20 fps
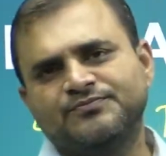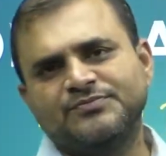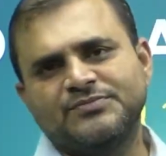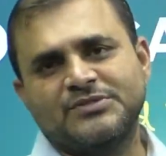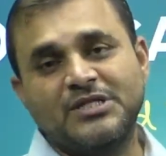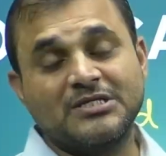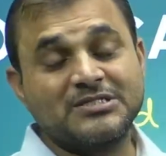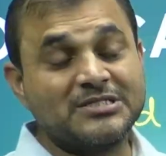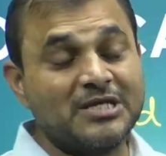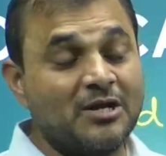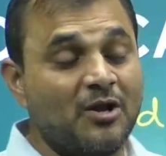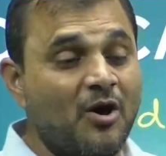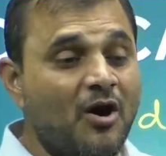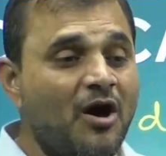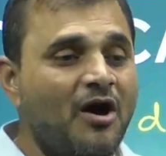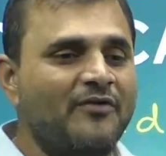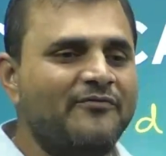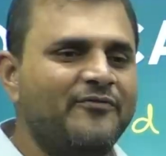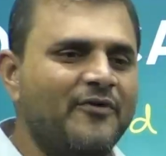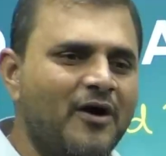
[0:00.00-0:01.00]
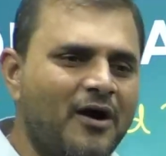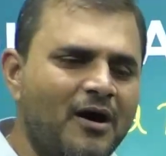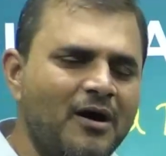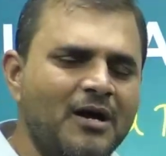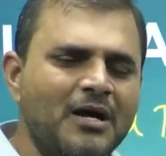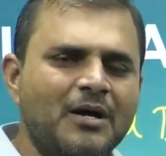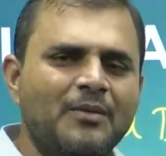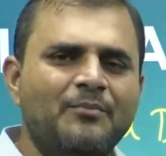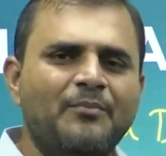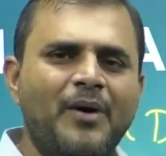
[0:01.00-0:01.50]
the son of
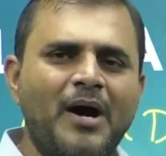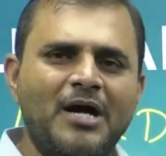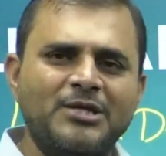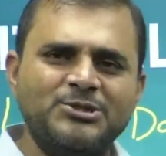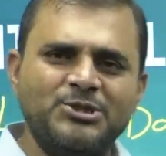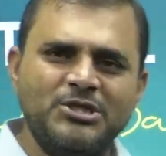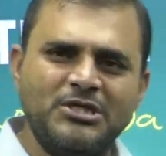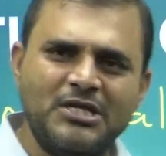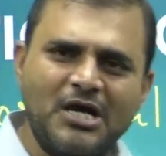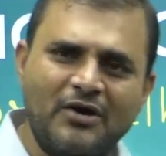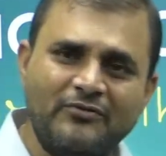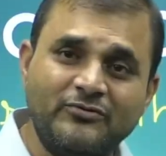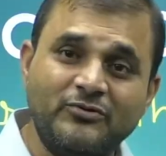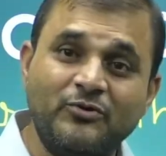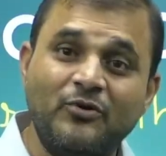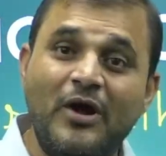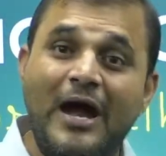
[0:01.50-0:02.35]
Baji Rao II,